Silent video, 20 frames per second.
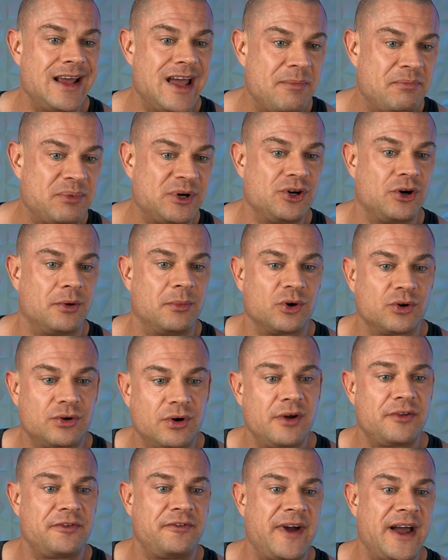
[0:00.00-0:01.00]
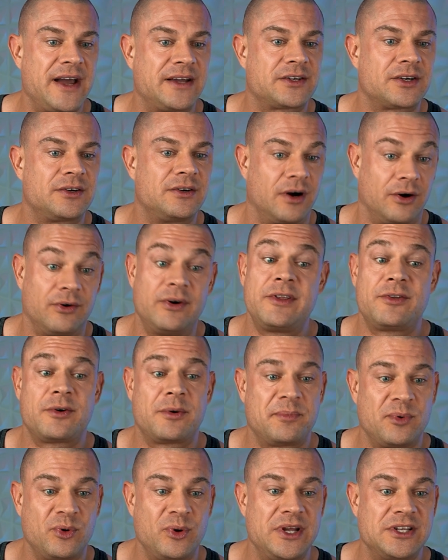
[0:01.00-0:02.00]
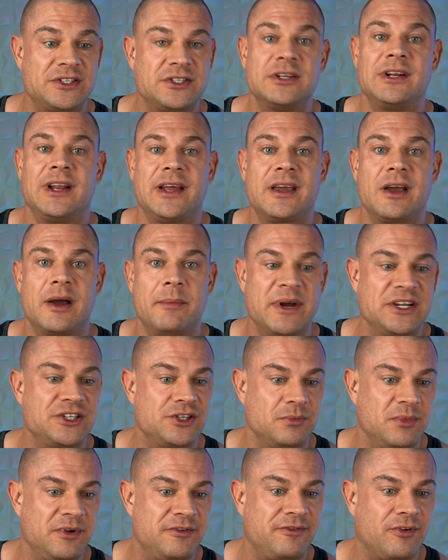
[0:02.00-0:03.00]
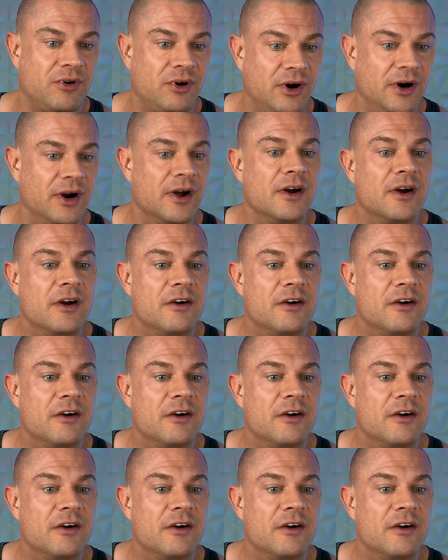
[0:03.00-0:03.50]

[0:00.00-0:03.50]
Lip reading: epidermal growth factor, erythropoietin, like I mentioned before,